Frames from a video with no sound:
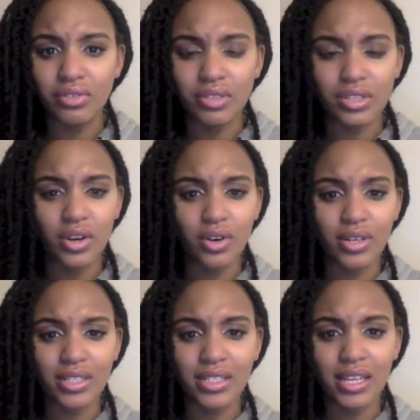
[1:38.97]

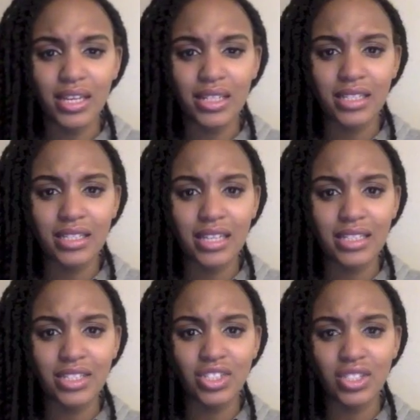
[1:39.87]
It's like
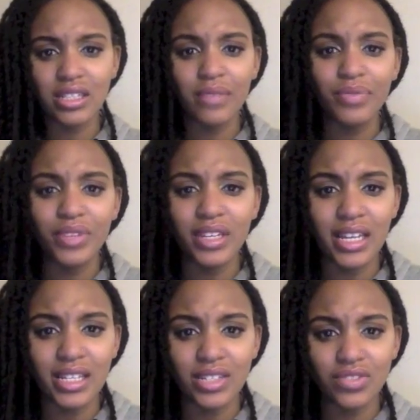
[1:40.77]
that's just something
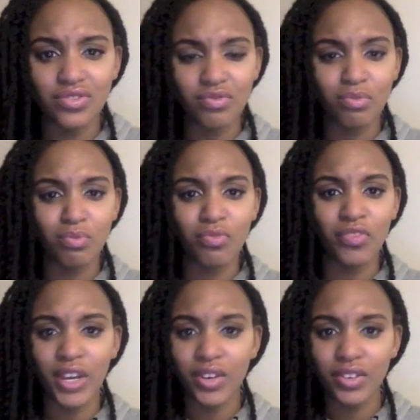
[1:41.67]
that's
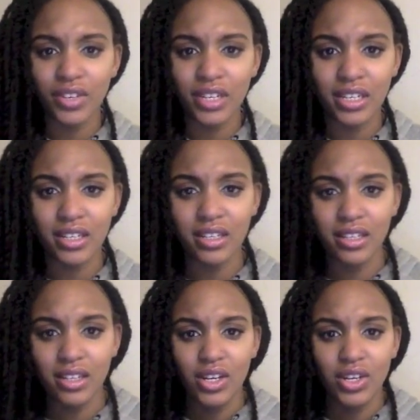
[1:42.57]
very
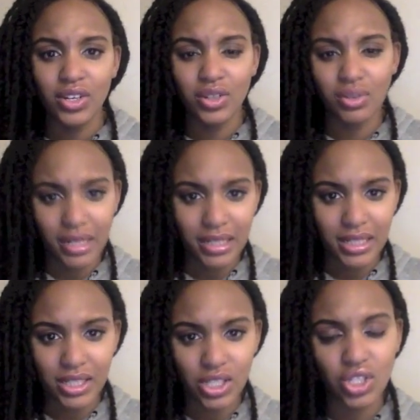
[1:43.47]

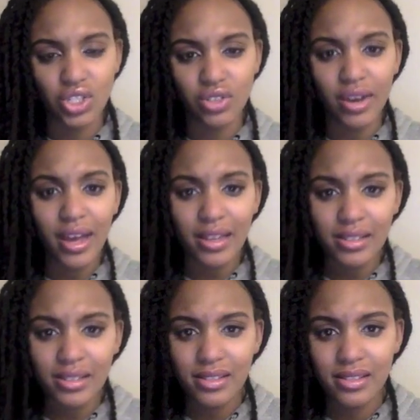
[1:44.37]
greatly
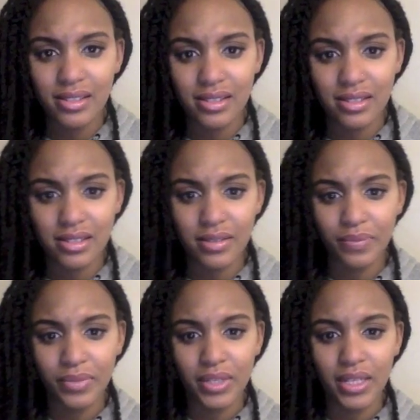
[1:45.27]
stressed,
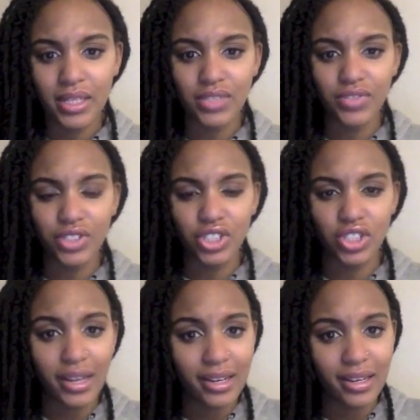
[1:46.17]
is
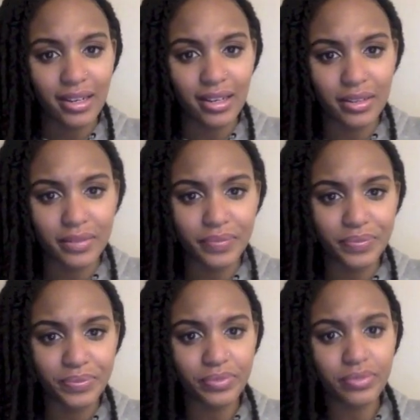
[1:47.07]
virginity
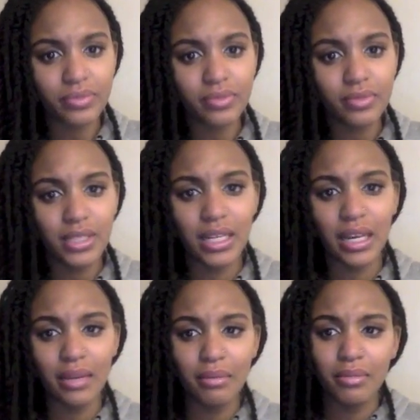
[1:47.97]

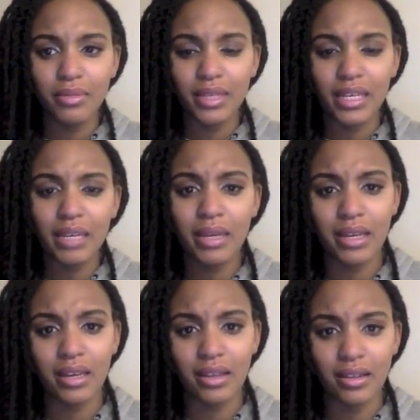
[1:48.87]
and keeping
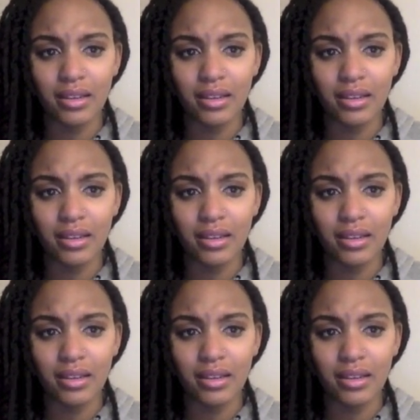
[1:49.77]
it,